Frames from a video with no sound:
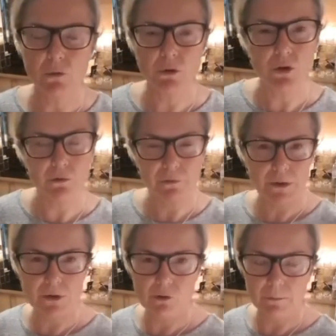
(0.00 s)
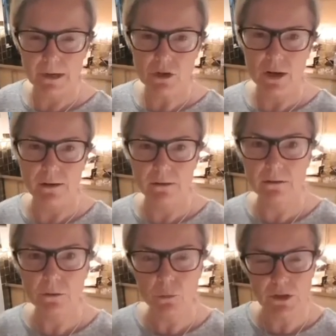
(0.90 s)
the new feature on my
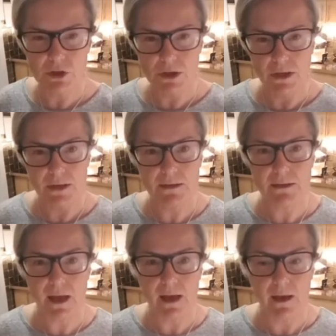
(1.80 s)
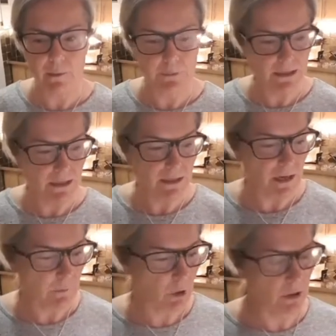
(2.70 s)
channel, which is tea
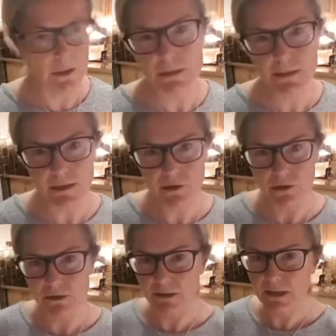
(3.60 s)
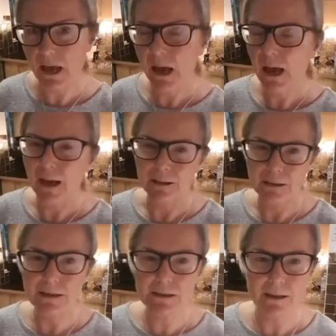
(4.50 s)
time cooking sessions. And
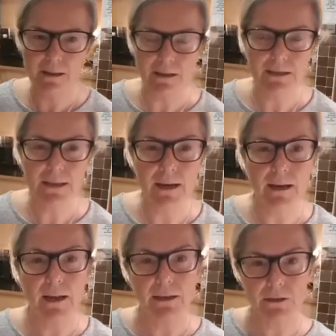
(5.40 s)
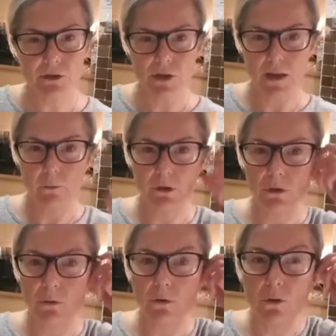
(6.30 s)
these are the things that I'd like to share with
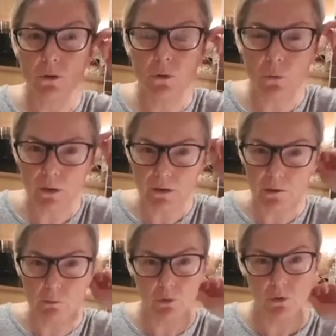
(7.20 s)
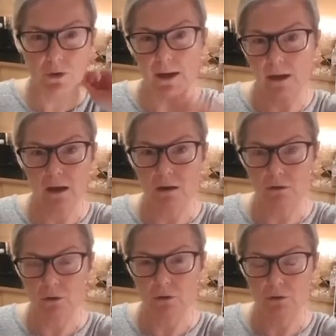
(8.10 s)
you and cook with you, but I can't
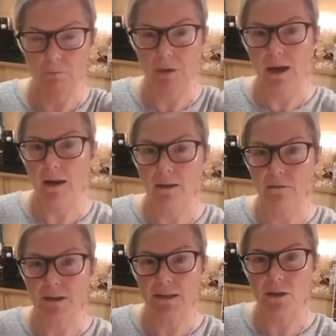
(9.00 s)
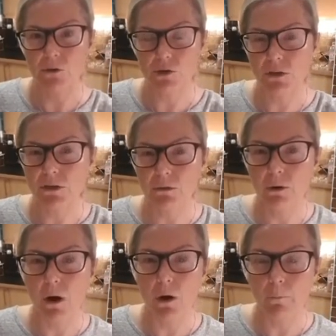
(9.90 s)
cook them live as I usually
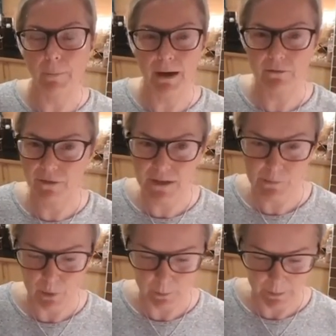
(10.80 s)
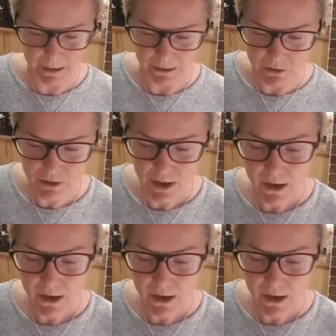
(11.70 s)
do on my Facebook page.